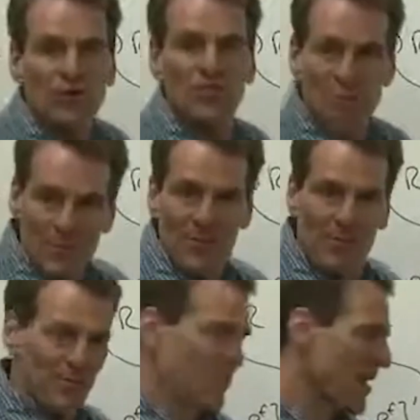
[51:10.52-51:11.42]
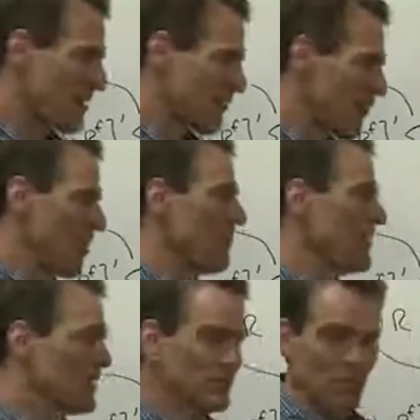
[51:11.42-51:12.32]
for something of the right form.
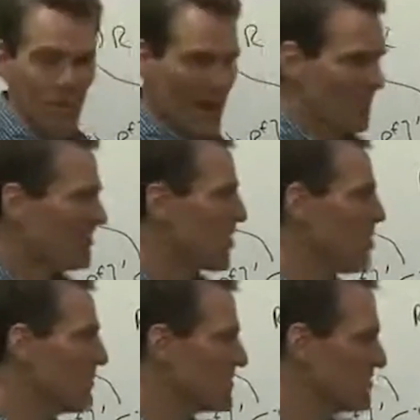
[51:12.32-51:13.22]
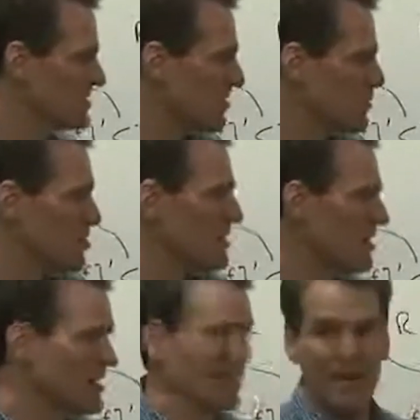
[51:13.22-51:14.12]
Derive the coefficients that
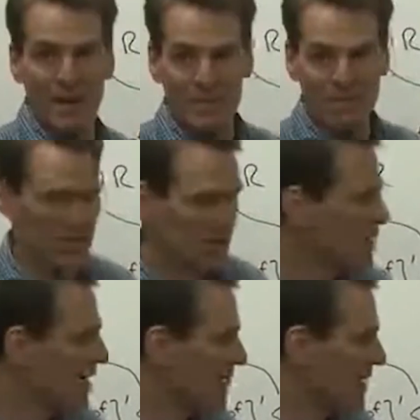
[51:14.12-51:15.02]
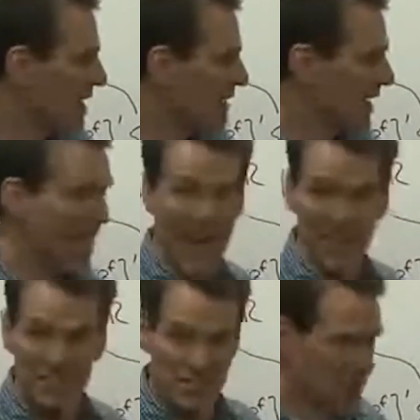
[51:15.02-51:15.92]
work. I'm just going to plop it out of a hat
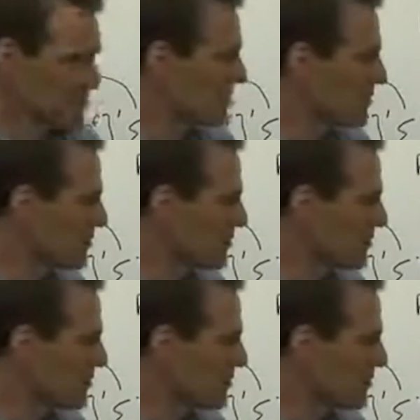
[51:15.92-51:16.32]
and show you that it